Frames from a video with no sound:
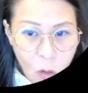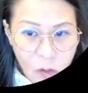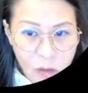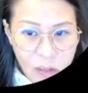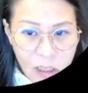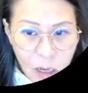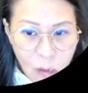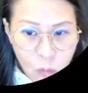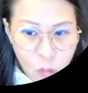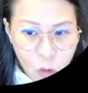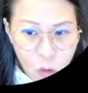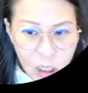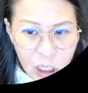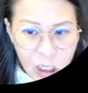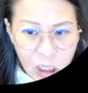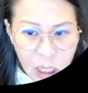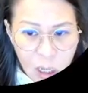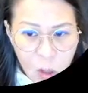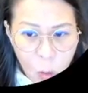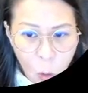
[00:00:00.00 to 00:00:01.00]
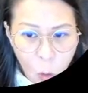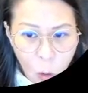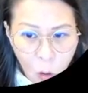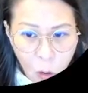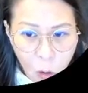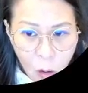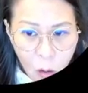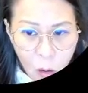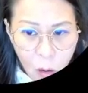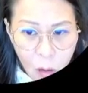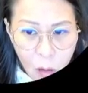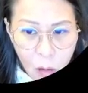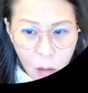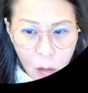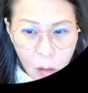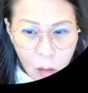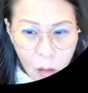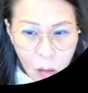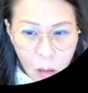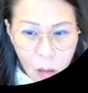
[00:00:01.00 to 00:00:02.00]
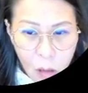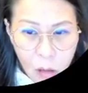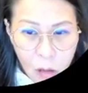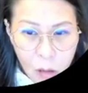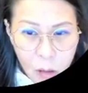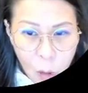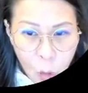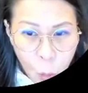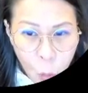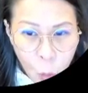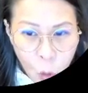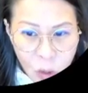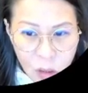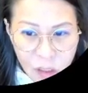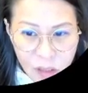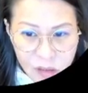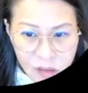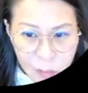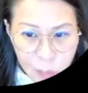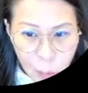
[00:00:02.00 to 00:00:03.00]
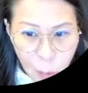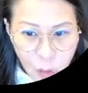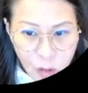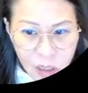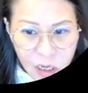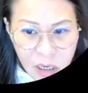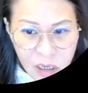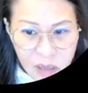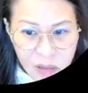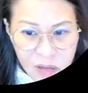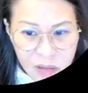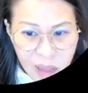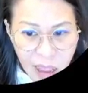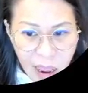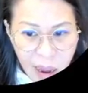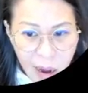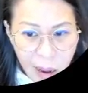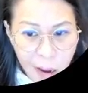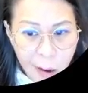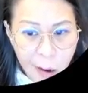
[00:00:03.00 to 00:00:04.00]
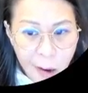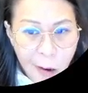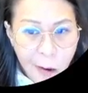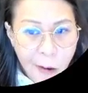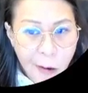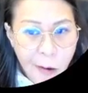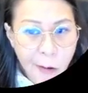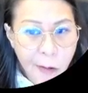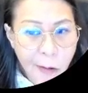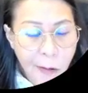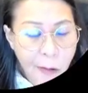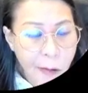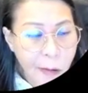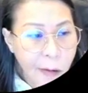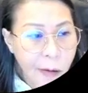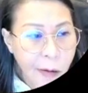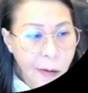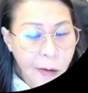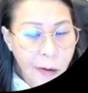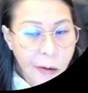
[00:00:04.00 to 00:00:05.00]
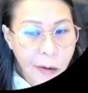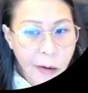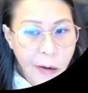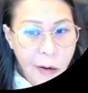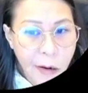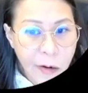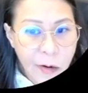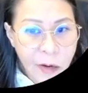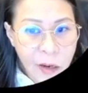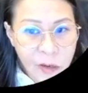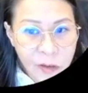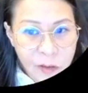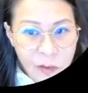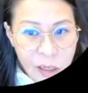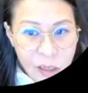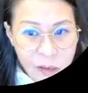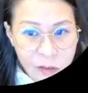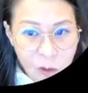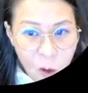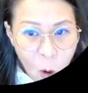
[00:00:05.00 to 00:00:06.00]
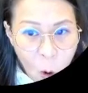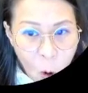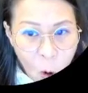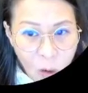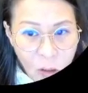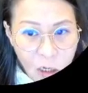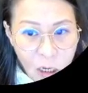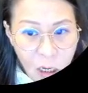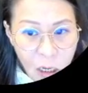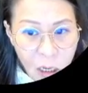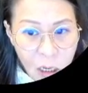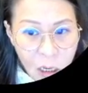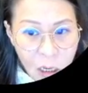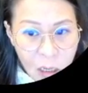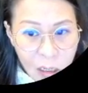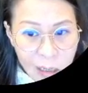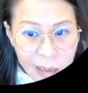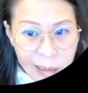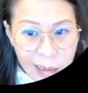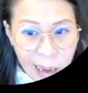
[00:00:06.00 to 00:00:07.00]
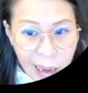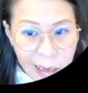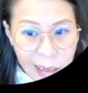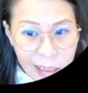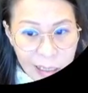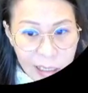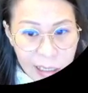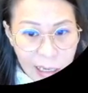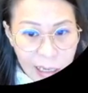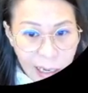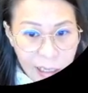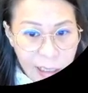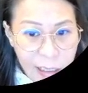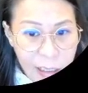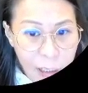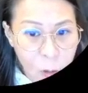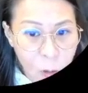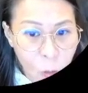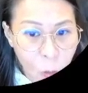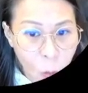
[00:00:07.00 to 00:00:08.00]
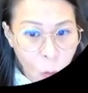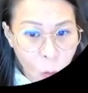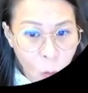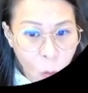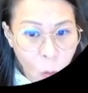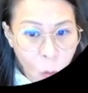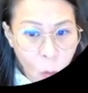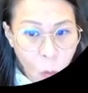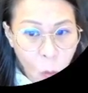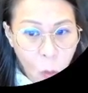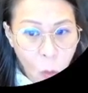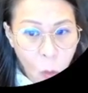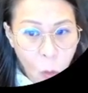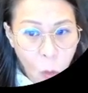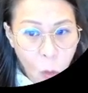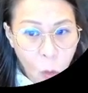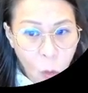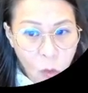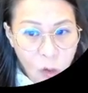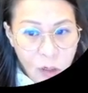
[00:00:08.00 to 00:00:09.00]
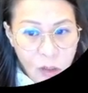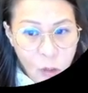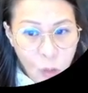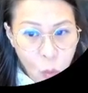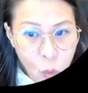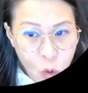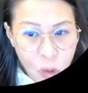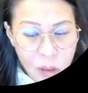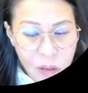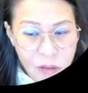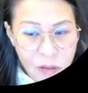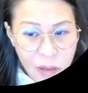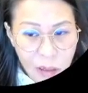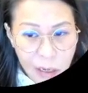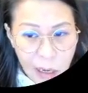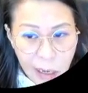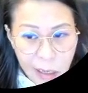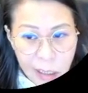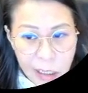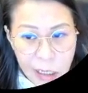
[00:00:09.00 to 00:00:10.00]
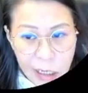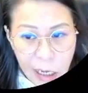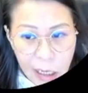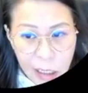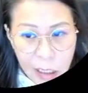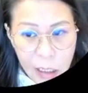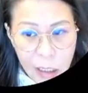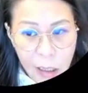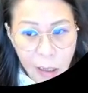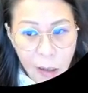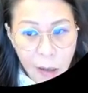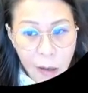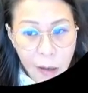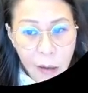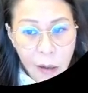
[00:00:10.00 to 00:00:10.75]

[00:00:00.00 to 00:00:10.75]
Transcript: Jiamu in Dinghuo. The wood is supporting this star leh. This is all the kaki kaki, you know. This wood is the kaki kaki eh.